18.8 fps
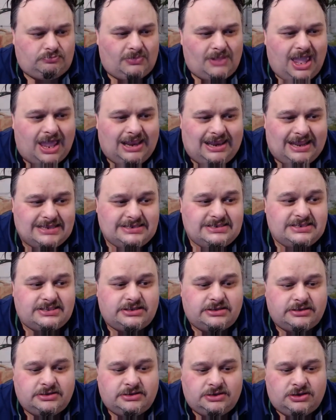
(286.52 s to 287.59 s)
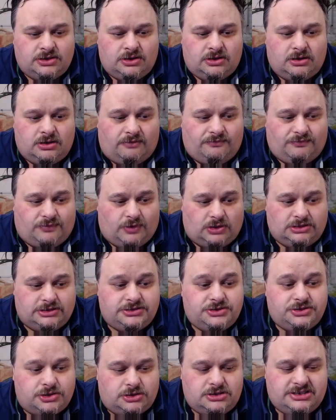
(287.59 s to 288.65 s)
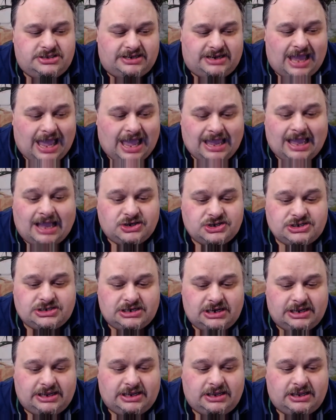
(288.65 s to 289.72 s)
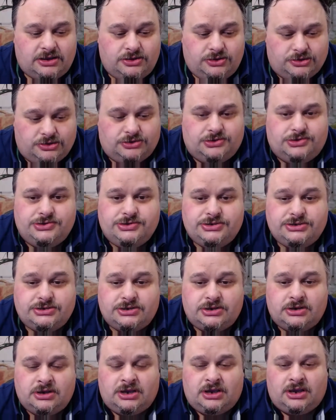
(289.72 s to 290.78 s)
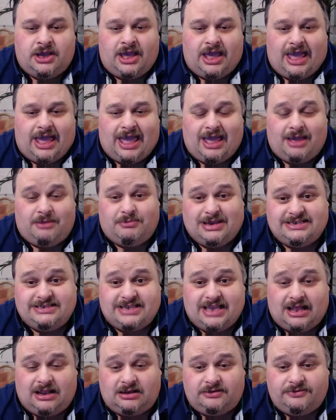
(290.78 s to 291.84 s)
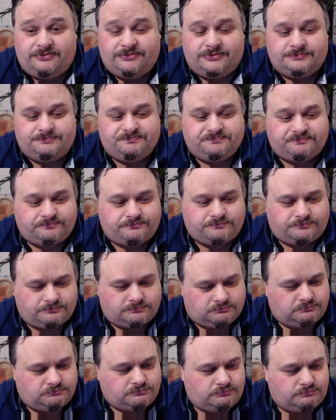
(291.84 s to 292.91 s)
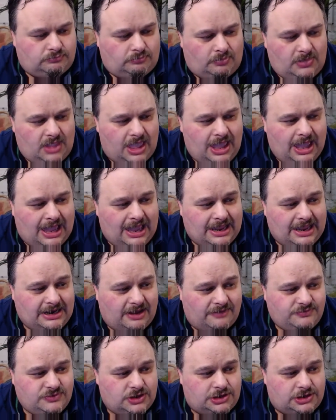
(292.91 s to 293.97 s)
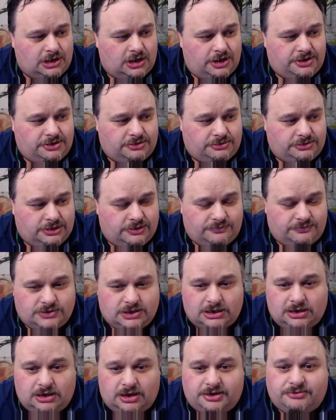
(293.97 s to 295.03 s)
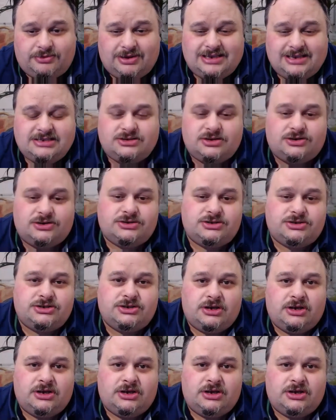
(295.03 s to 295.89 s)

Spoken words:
a list of all the tools that I actually use myself. And I've done a lot of research